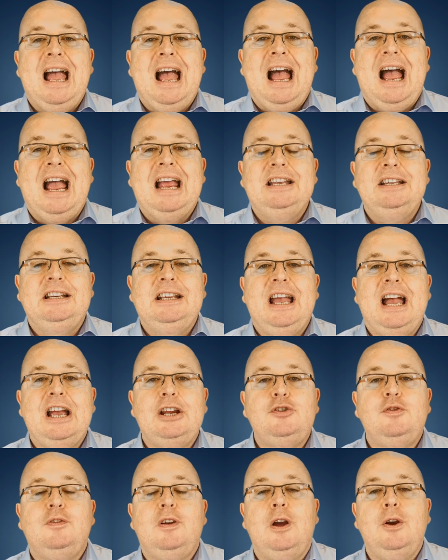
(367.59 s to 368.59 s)
and
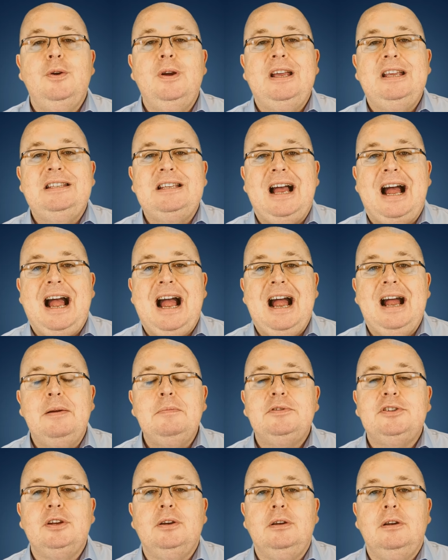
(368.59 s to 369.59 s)
cash flow is
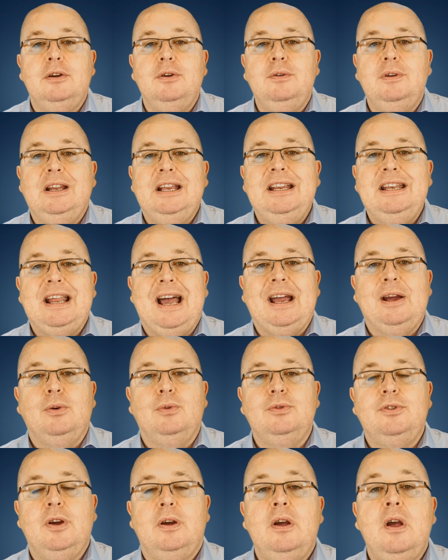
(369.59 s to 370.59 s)
absolutely
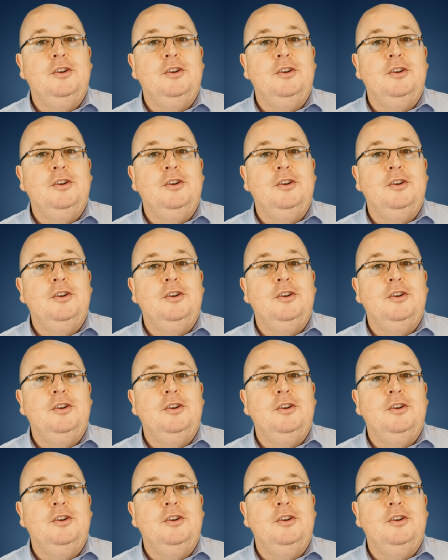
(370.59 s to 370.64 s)
nailed?